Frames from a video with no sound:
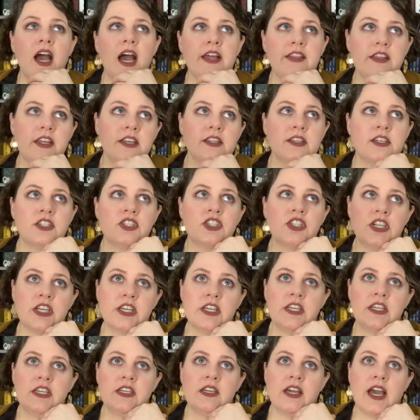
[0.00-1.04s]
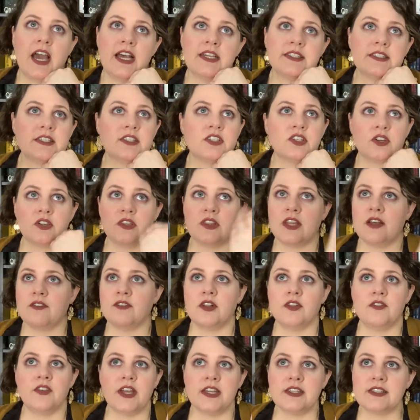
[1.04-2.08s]
I think that she has a certain
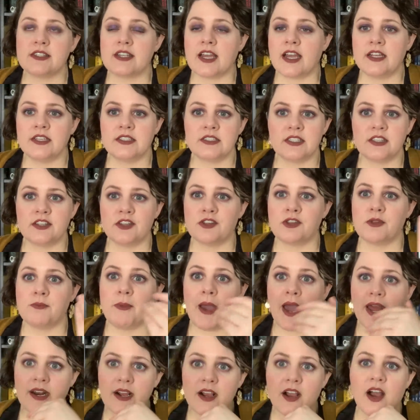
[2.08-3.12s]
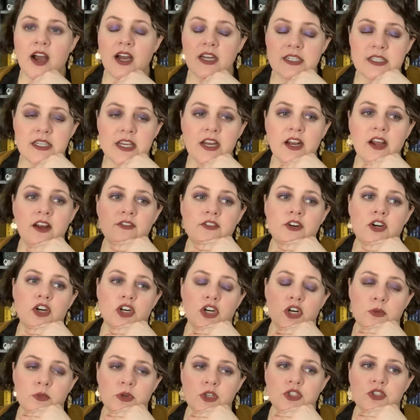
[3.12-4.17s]
level of insight into the thematic content of
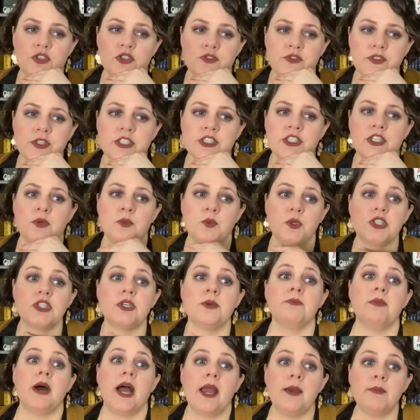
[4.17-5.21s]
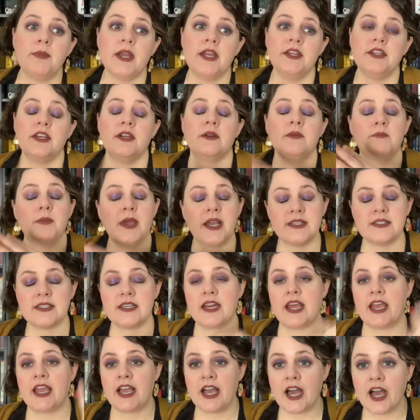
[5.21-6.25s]
her commercial fiction, which in my opinion makes
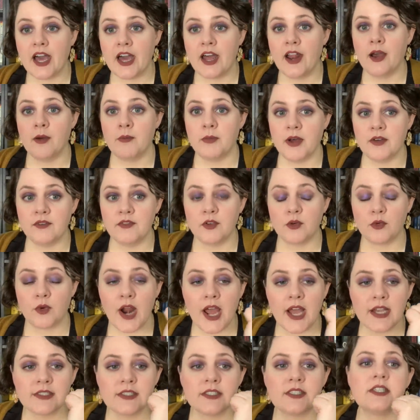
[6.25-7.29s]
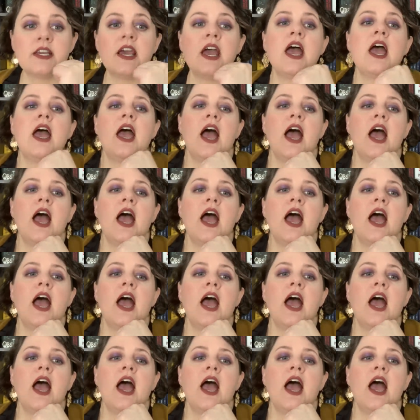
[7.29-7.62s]
it a cut above the rest.